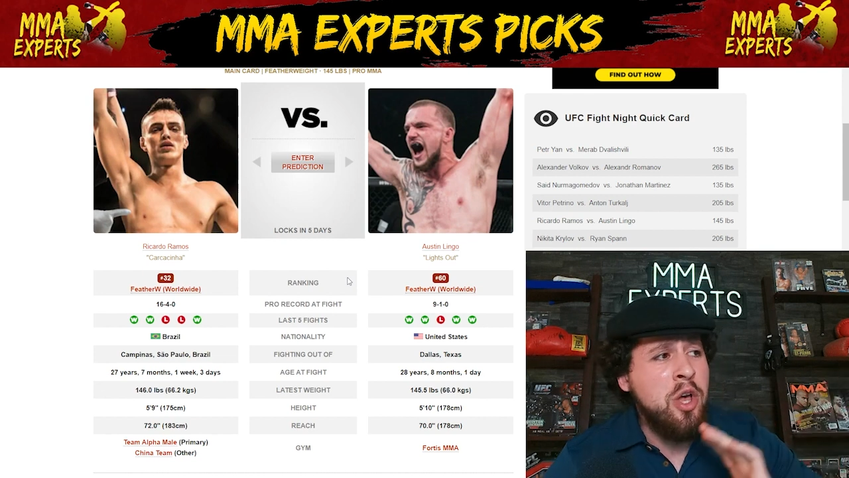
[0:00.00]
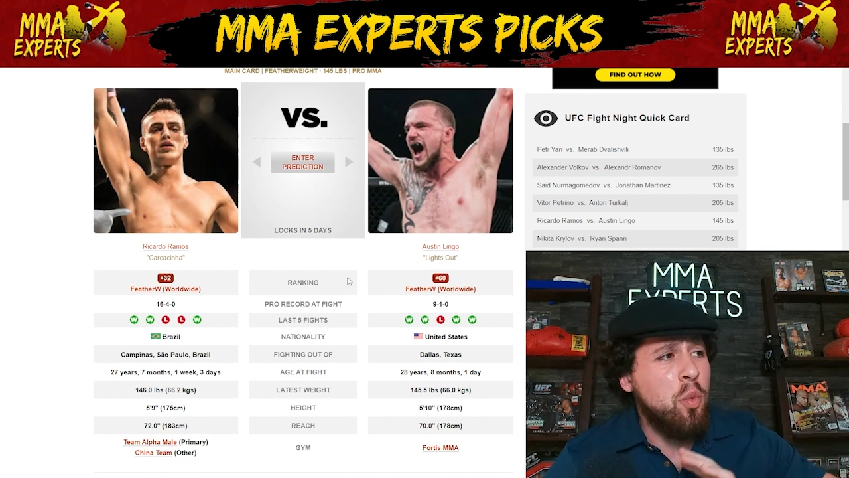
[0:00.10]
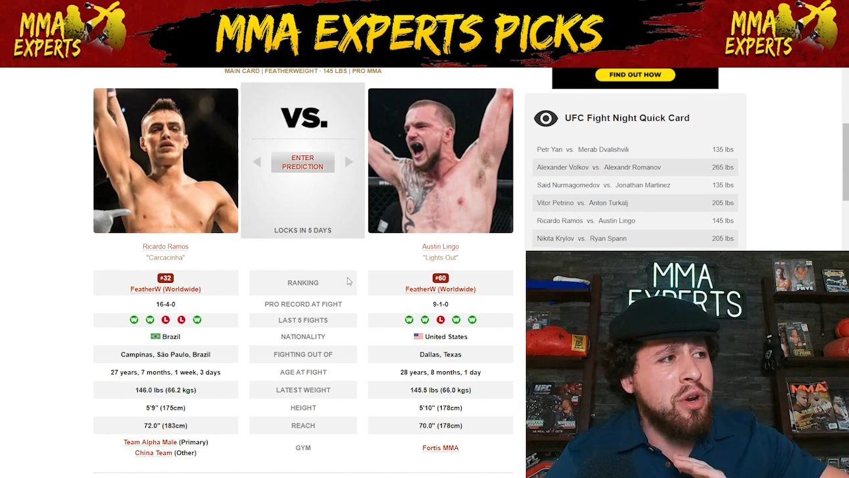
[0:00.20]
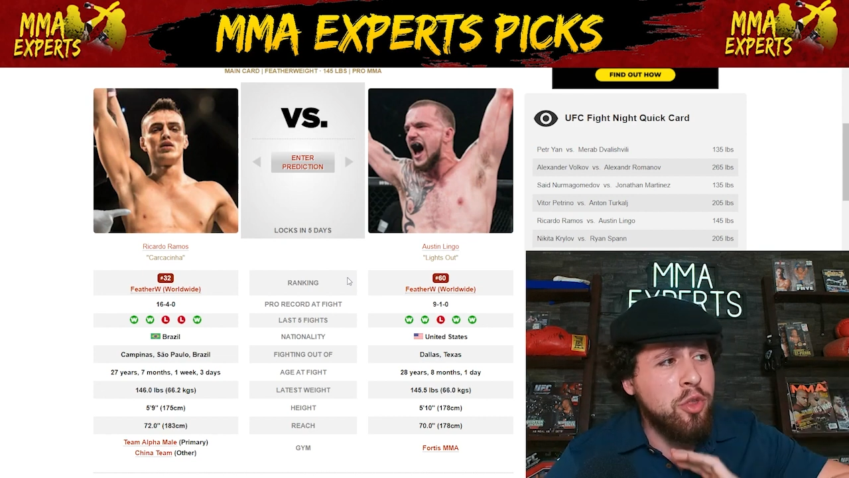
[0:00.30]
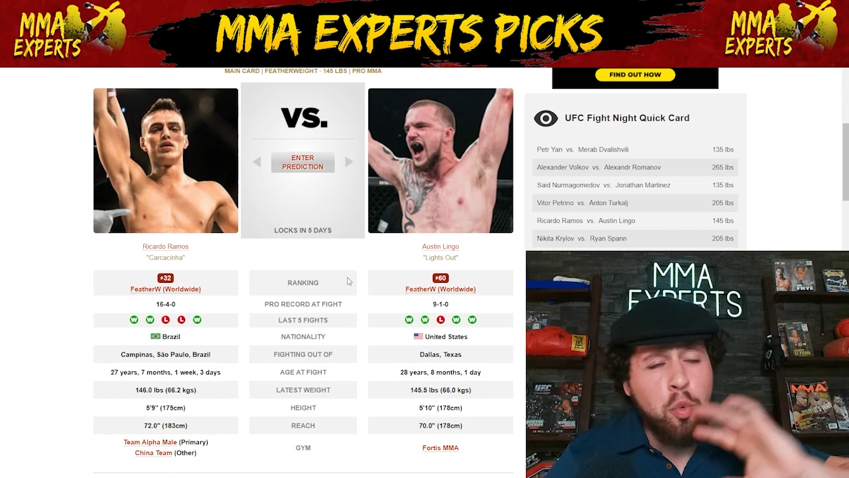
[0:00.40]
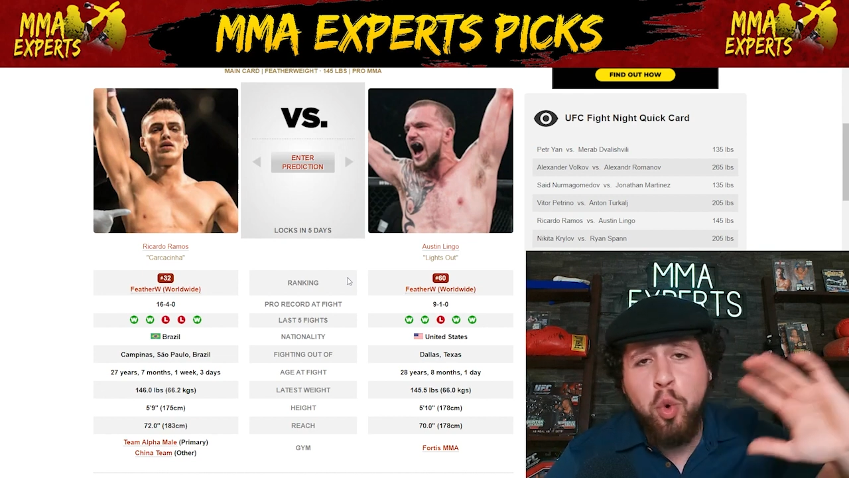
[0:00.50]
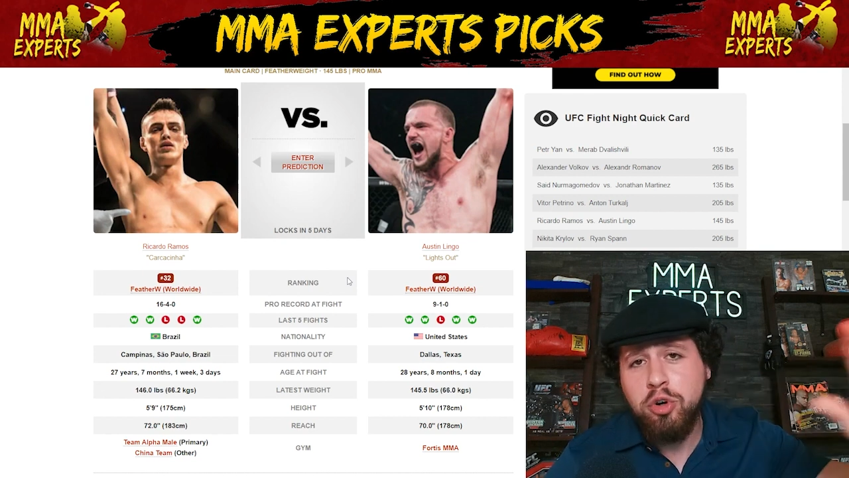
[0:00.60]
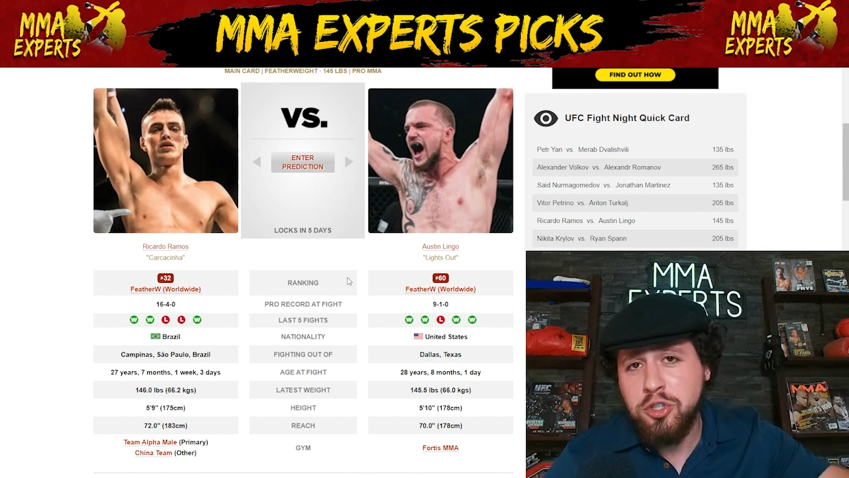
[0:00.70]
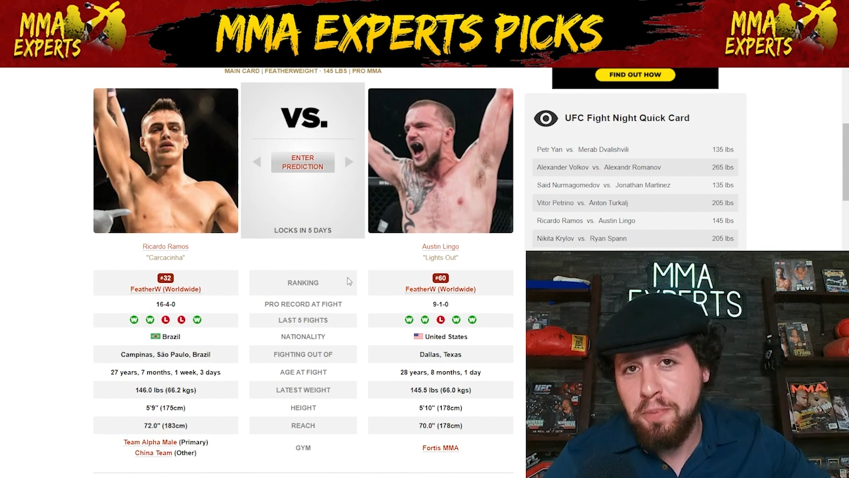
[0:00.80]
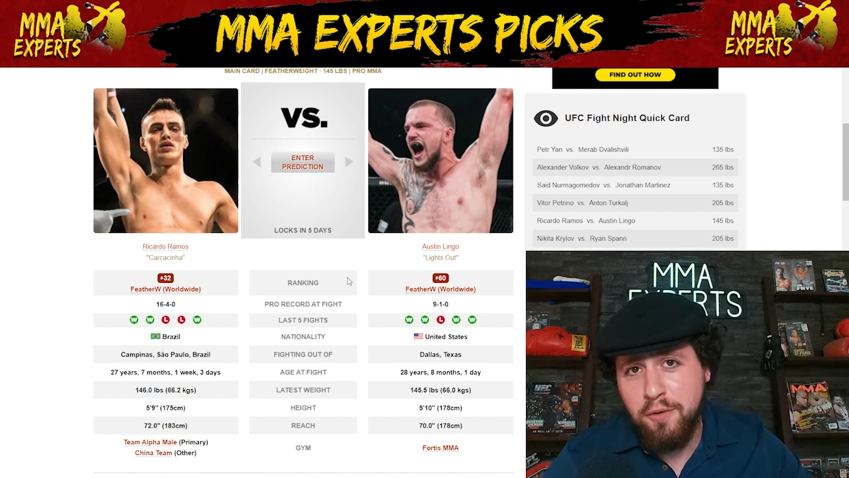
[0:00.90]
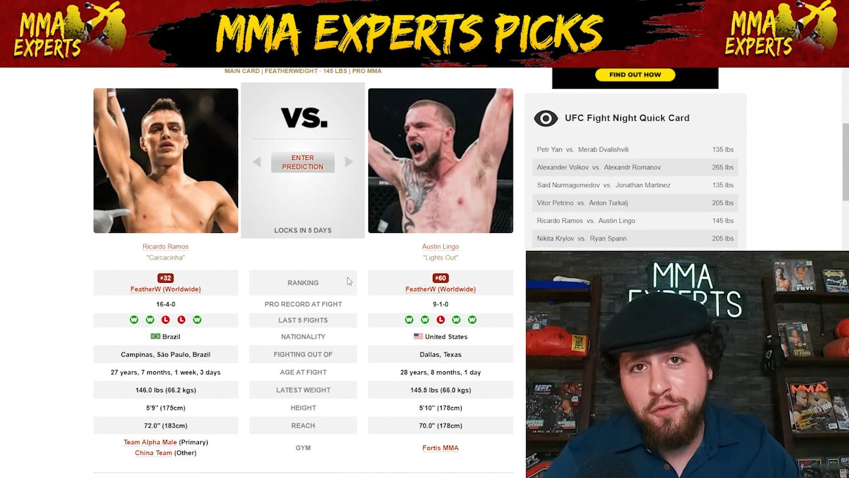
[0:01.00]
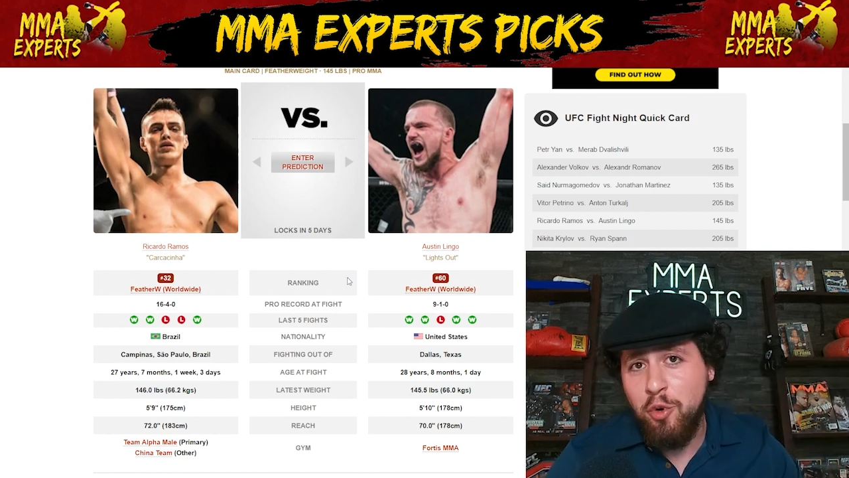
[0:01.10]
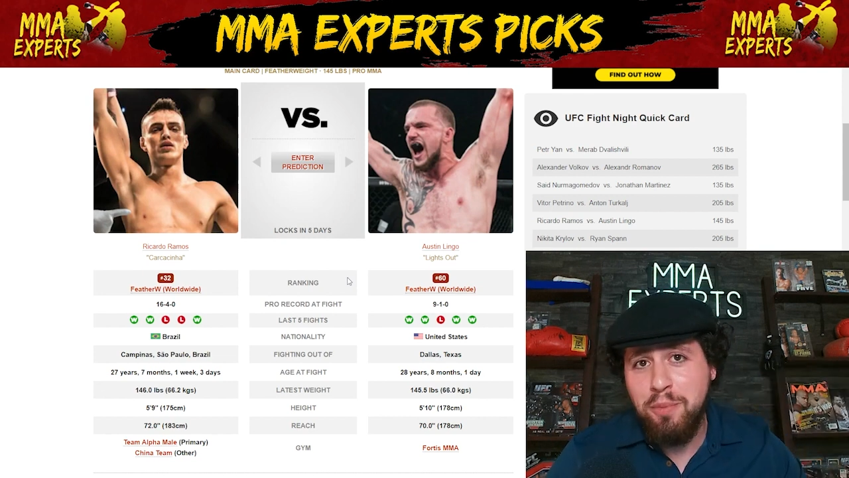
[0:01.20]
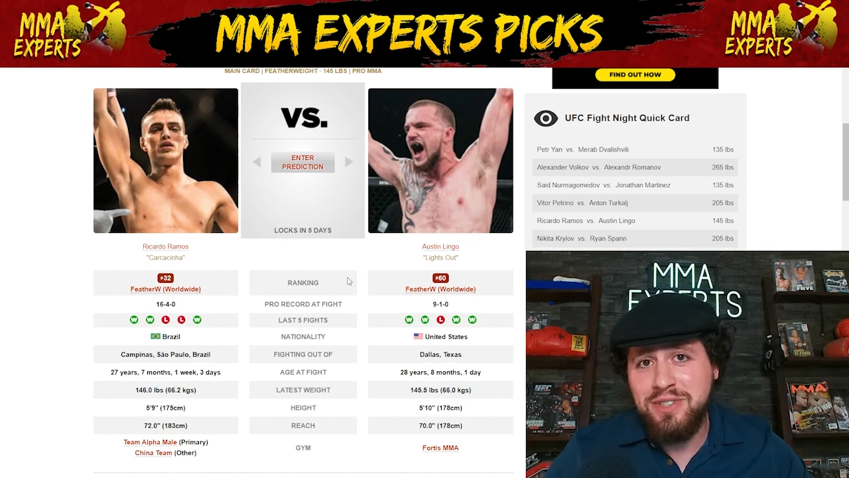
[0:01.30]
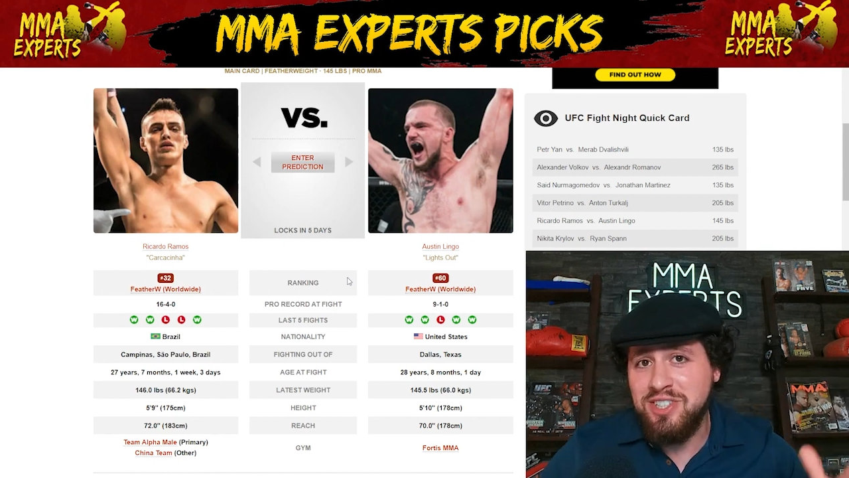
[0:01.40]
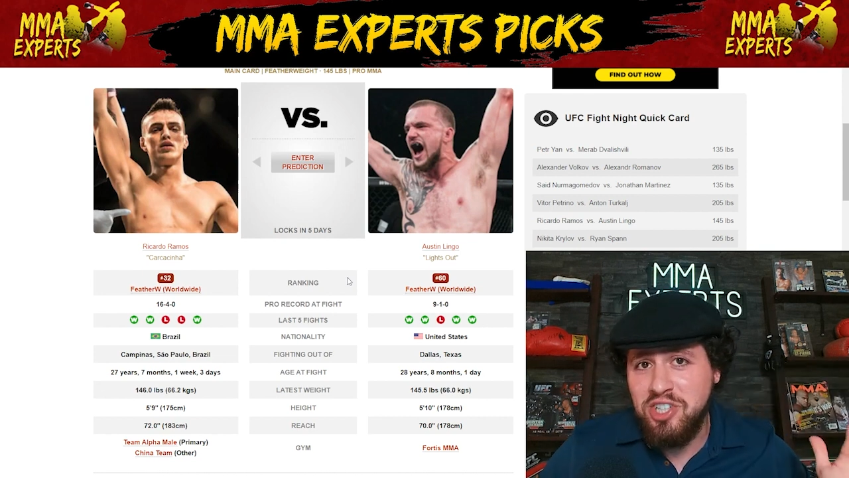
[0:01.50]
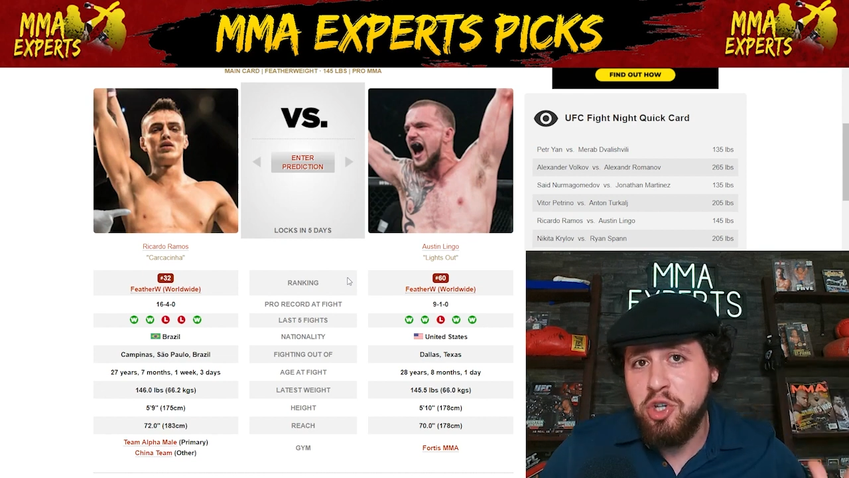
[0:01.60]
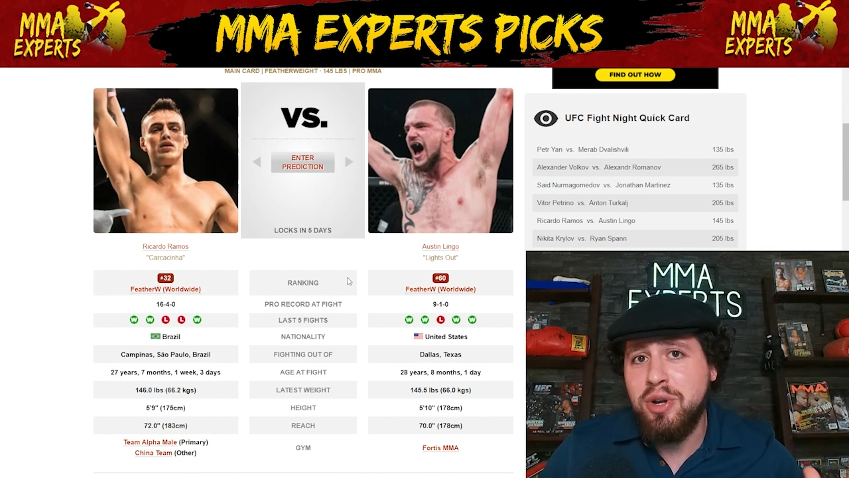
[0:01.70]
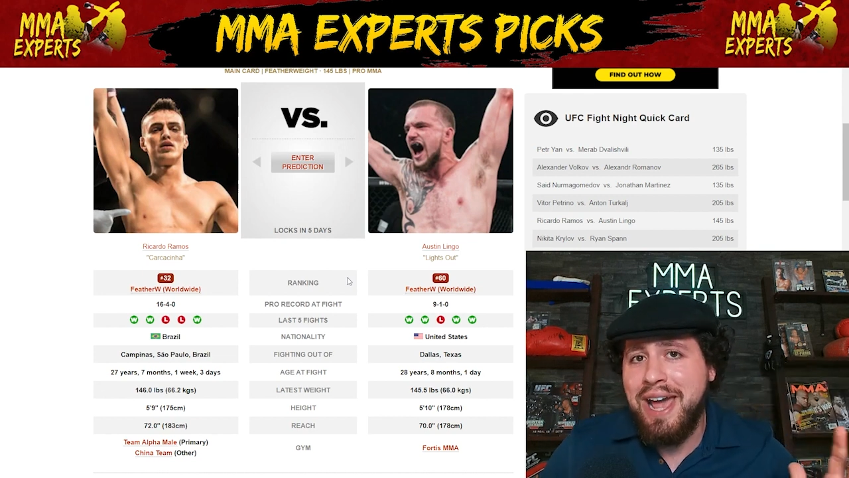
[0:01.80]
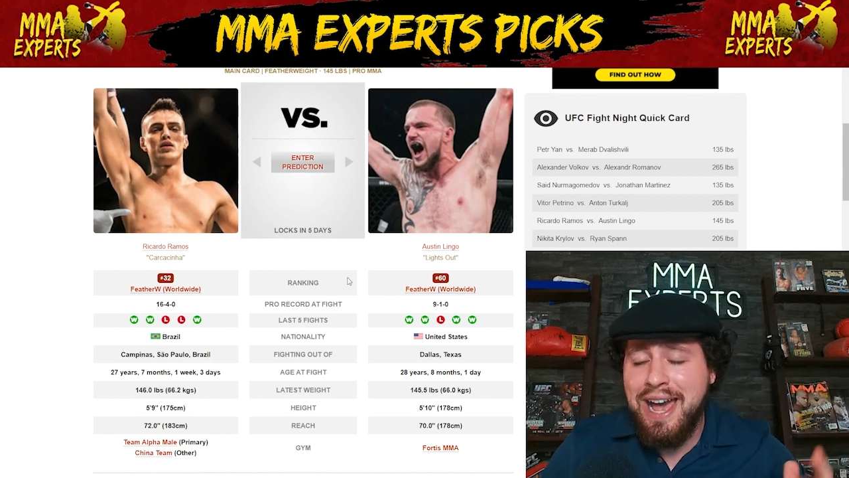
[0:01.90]
one of the worst performances he
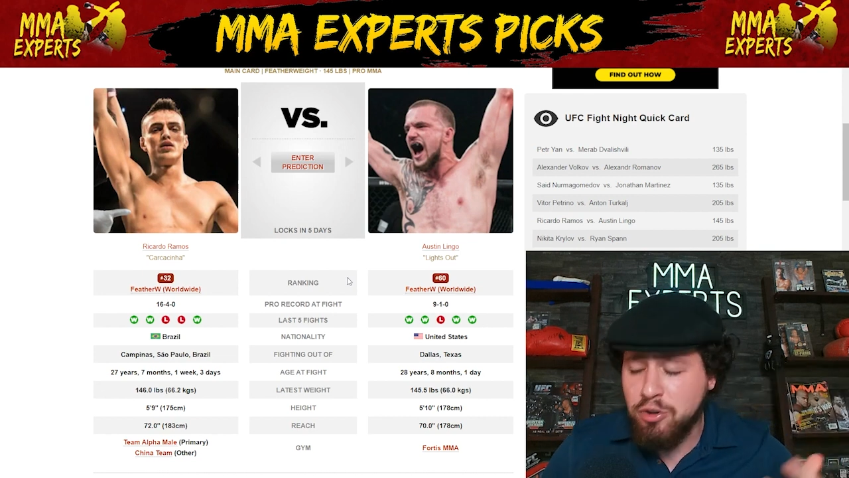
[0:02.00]
could have had.